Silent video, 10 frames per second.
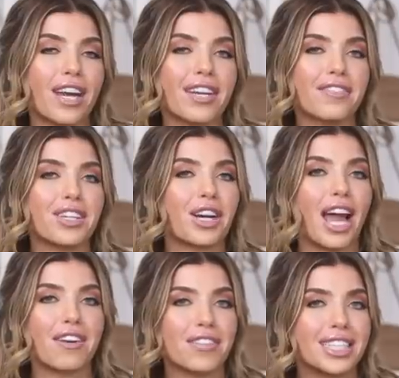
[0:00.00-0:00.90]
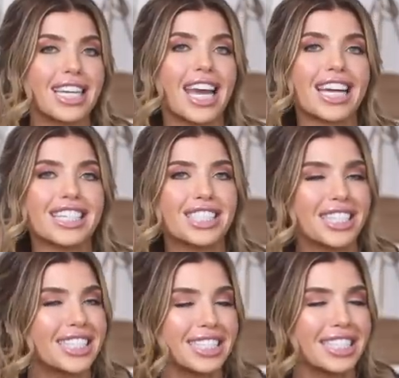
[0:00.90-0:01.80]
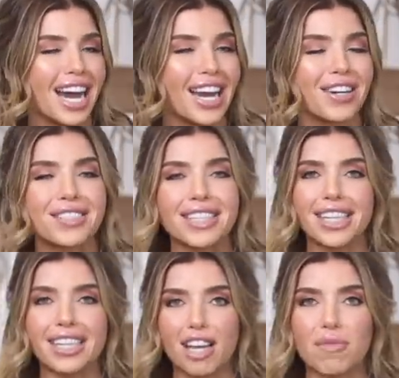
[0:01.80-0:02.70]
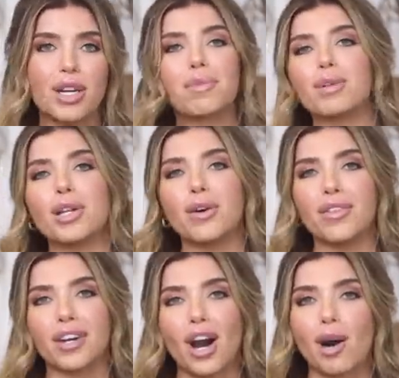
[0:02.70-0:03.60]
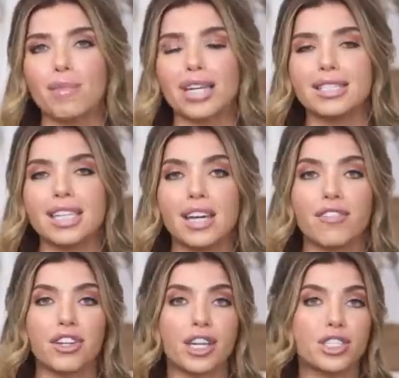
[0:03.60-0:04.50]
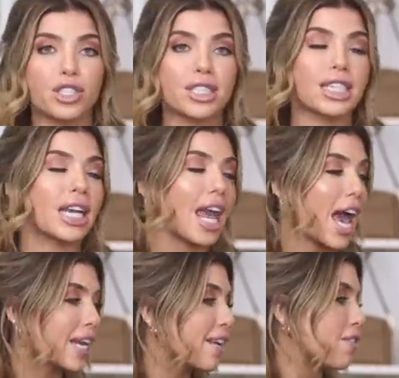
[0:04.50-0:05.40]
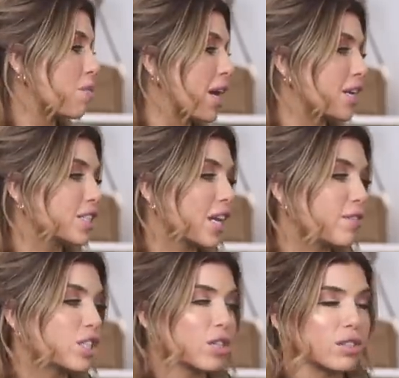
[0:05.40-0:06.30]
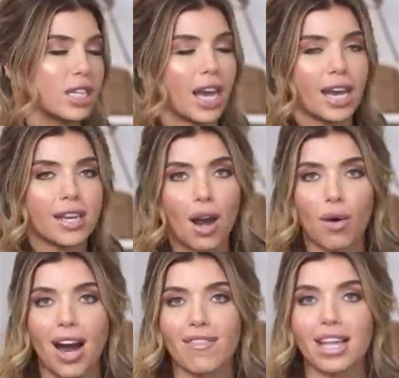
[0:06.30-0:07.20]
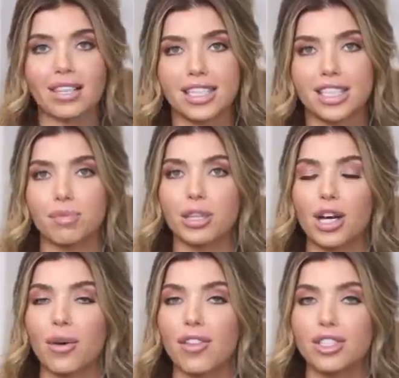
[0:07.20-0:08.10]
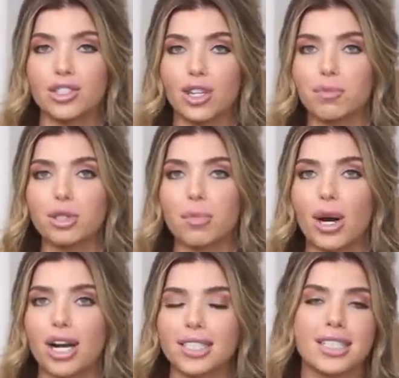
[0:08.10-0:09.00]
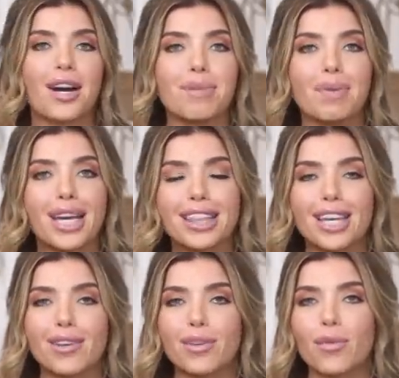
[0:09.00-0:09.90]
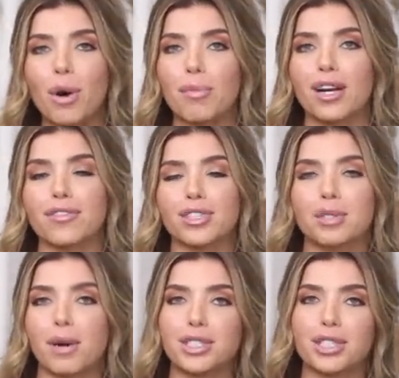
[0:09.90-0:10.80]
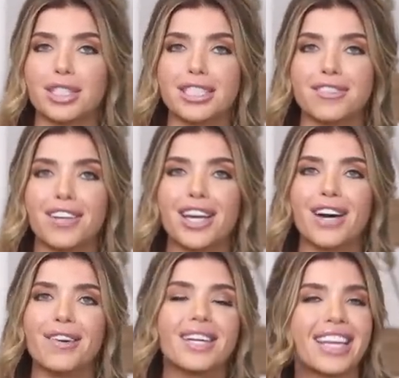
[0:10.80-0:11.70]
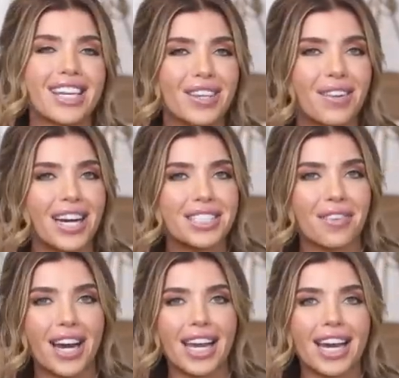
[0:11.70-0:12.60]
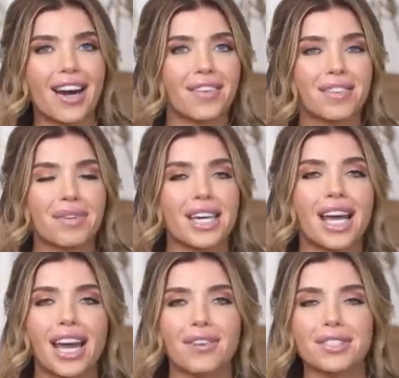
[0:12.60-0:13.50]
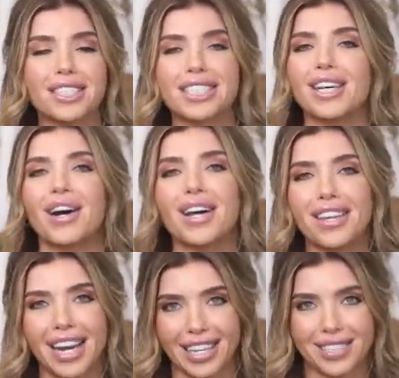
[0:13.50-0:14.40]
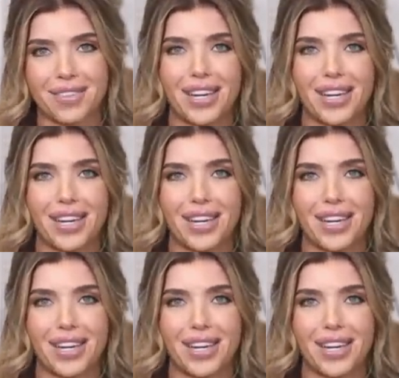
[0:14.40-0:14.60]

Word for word: any of your everyday jean styles? Let me know below in the comments. And if you're interested in any of the pairs that I've showed today, I will have that listed below in the description box. A big thank you to Walmart for sponsoring this video. Thank you guys for hanging out with me and I will see y'all in the next